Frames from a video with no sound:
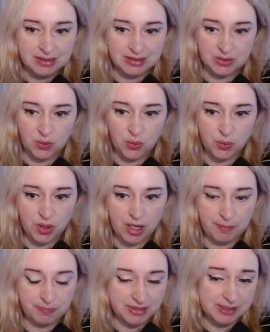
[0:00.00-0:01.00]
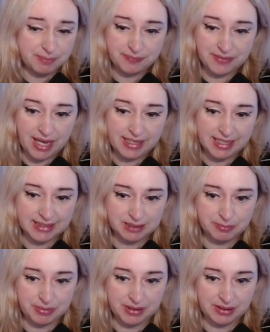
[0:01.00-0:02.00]
So this deck has
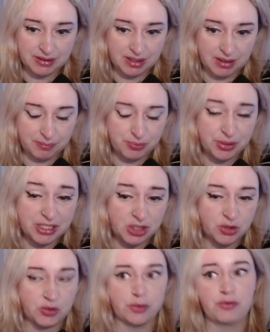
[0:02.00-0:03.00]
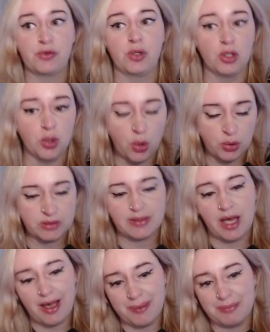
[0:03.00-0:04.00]
been pretty good for a long
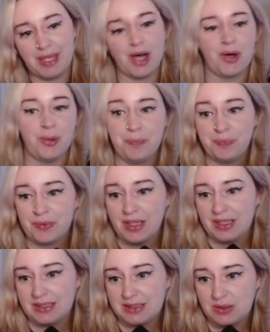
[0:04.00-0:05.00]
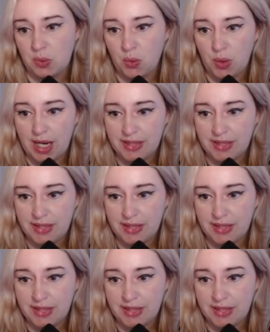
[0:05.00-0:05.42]
time now. So I